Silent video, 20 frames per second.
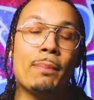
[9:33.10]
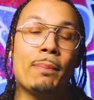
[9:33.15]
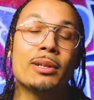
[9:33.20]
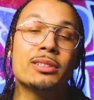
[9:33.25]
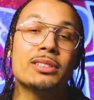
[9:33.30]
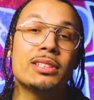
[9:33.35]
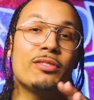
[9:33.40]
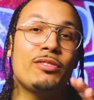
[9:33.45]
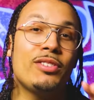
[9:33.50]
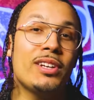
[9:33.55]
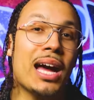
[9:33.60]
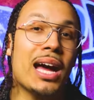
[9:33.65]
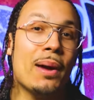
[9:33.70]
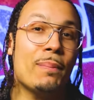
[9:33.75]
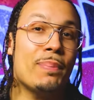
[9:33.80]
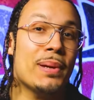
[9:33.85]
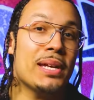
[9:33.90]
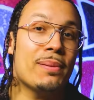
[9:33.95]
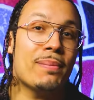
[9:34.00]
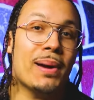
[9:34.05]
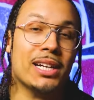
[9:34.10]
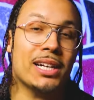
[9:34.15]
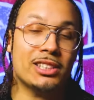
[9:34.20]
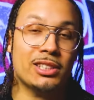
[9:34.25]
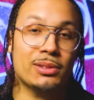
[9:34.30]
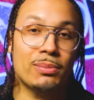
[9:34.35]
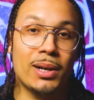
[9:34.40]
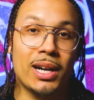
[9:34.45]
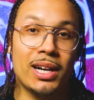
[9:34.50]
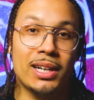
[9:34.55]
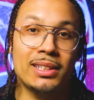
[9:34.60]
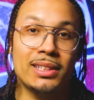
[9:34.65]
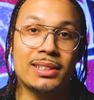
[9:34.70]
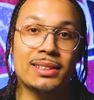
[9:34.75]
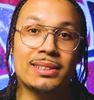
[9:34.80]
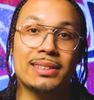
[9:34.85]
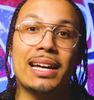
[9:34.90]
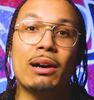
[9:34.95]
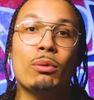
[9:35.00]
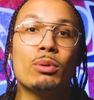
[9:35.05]
I built a V I P mastermind
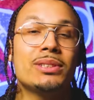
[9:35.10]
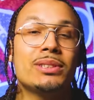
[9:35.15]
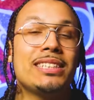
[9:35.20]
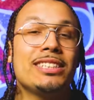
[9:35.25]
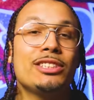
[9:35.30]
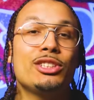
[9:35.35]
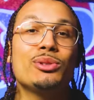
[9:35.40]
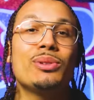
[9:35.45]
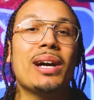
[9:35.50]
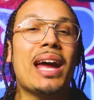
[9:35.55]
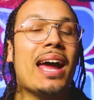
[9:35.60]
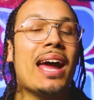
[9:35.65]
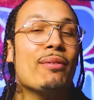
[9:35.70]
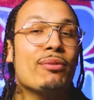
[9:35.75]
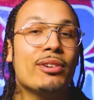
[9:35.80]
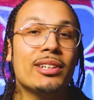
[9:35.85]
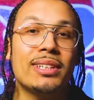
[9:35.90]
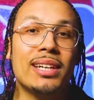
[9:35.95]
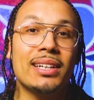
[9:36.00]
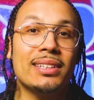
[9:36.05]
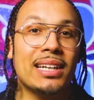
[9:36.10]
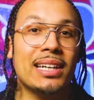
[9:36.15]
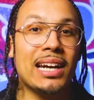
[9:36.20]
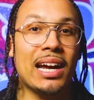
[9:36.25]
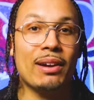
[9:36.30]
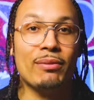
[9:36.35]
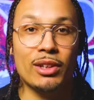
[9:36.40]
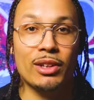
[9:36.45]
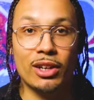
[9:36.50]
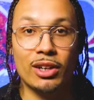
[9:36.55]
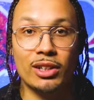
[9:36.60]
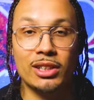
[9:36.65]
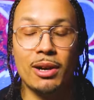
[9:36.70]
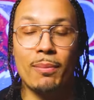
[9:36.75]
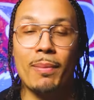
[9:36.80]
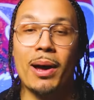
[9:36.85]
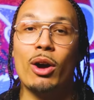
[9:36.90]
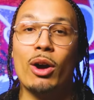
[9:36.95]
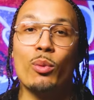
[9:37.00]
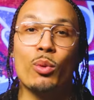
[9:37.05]
that will teach you everything that I've learned
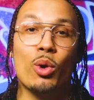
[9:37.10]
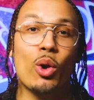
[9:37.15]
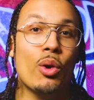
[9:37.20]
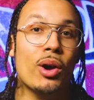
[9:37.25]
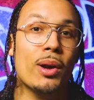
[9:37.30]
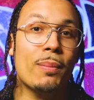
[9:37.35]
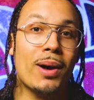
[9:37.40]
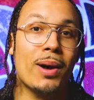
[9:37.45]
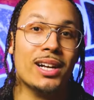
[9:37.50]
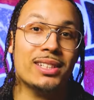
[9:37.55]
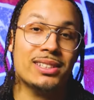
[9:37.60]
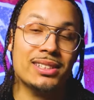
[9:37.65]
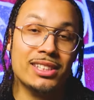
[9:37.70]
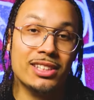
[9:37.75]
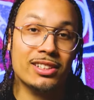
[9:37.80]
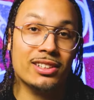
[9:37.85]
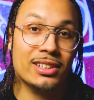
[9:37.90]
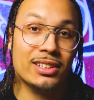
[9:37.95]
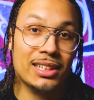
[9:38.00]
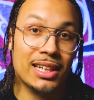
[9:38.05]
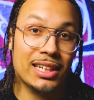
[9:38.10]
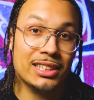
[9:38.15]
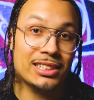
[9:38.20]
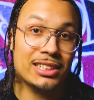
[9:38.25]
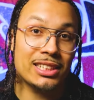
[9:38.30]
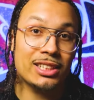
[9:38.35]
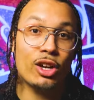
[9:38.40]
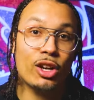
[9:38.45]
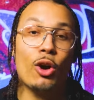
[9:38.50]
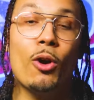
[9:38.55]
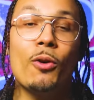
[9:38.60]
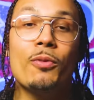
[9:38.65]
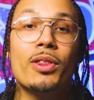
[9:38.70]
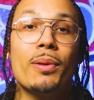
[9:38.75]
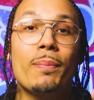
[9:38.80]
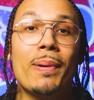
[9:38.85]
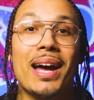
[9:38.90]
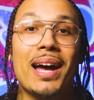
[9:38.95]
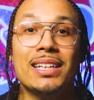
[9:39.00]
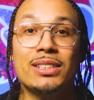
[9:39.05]
about growing my sneaker collection over
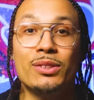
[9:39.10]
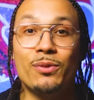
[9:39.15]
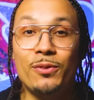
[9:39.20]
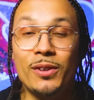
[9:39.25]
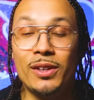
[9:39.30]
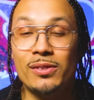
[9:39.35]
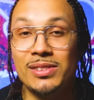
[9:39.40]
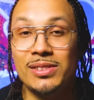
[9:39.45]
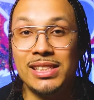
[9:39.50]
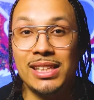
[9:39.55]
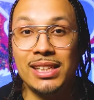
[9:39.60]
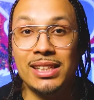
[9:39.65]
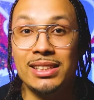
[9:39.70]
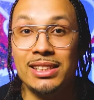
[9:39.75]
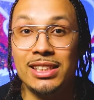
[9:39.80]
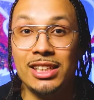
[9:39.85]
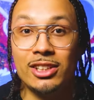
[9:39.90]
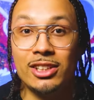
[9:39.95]
the past fifteen